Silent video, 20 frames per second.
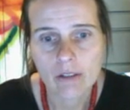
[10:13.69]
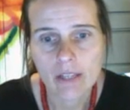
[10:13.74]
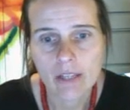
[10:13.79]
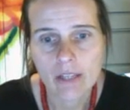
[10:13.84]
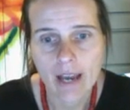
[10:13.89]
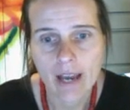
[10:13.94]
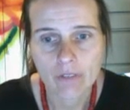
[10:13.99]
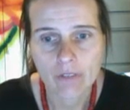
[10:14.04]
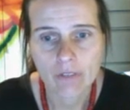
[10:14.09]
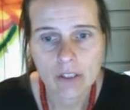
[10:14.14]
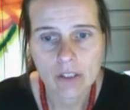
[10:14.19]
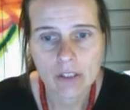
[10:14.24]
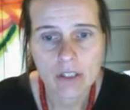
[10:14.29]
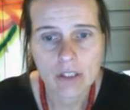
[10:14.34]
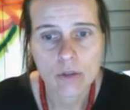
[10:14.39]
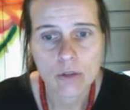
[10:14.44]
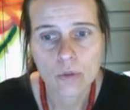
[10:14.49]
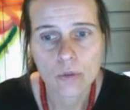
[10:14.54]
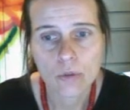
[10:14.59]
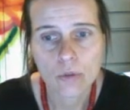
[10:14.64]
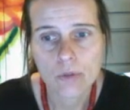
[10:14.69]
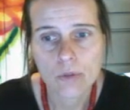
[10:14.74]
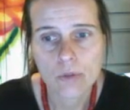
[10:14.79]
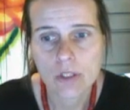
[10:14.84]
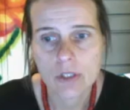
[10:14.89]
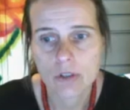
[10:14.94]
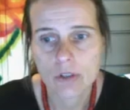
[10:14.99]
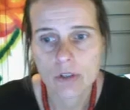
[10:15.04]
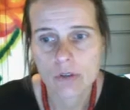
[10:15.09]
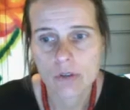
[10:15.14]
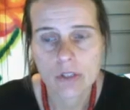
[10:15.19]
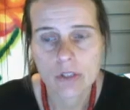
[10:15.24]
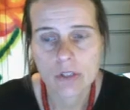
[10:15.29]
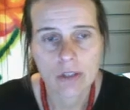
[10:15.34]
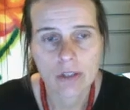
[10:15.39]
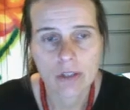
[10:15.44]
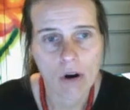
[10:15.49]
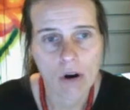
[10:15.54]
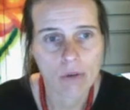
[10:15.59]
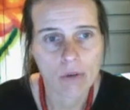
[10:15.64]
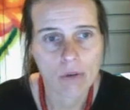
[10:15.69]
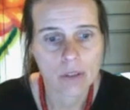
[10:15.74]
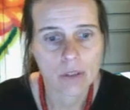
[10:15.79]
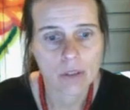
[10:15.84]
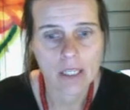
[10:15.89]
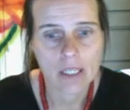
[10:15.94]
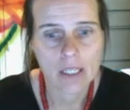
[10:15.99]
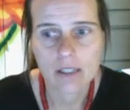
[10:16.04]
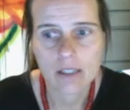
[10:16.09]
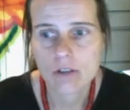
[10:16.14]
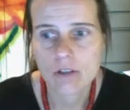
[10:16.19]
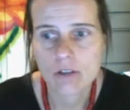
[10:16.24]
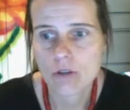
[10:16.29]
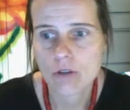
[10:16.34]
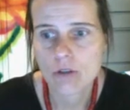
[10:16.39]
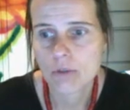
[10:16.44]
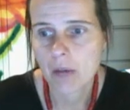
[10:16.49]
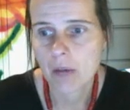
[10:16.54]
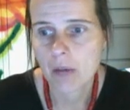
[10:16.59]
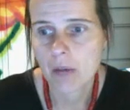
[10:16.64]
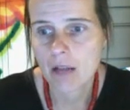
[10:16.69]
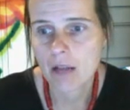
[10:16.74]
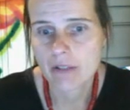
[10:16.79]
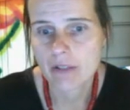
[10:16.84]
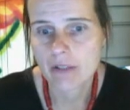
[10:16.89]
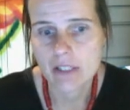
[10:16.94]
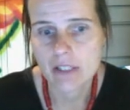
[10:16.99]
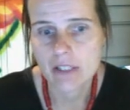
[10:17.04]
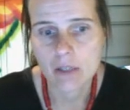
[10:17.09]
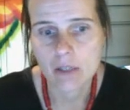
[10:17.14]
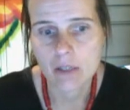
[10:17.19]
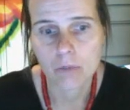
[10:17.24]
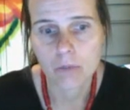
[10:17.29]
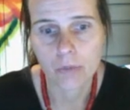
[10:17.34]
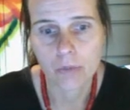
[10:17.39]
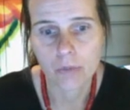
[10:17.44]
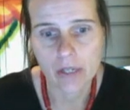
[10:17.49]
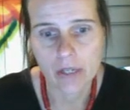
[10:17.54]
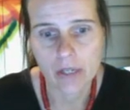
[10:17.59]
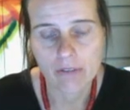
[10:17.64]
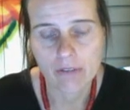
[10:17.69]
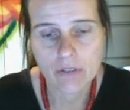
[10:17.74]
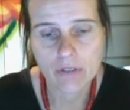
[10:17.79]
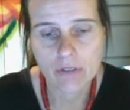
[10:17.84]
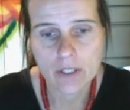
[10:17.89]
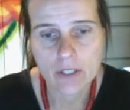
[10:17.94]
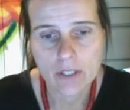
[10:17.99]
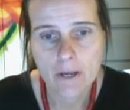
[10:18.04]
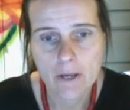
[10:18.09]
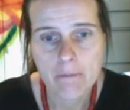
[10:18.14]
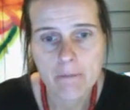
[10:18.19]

the advocacy tools materials that are related to policy briefs.